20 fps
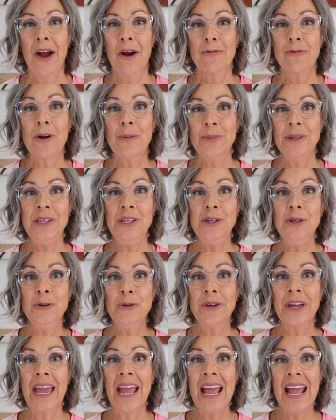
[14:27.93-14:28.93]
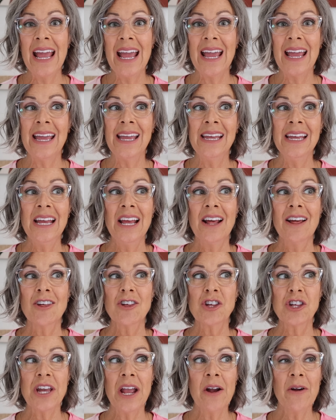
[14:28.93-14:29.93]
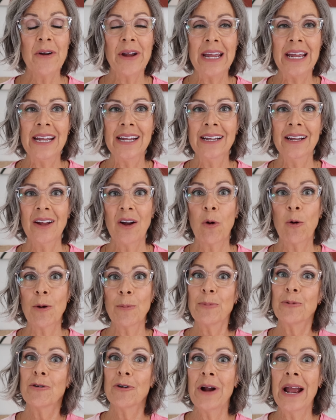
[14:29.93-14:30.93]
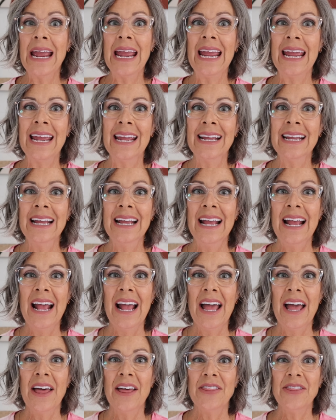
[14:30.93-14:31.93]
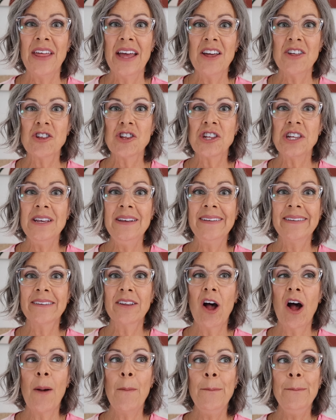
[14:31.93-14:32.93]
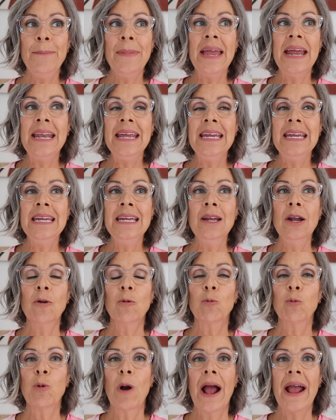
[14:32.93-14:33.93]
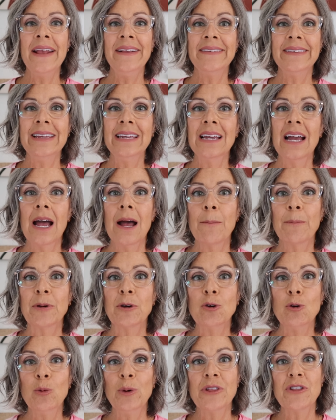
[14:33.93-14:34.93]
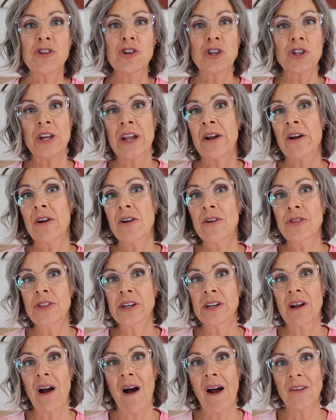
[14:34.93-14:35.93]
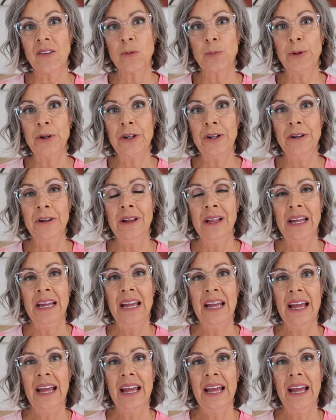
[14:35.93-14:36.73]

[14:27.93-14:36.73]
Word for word: from the UK sharing or praying that she saw many rising up who would share the gospel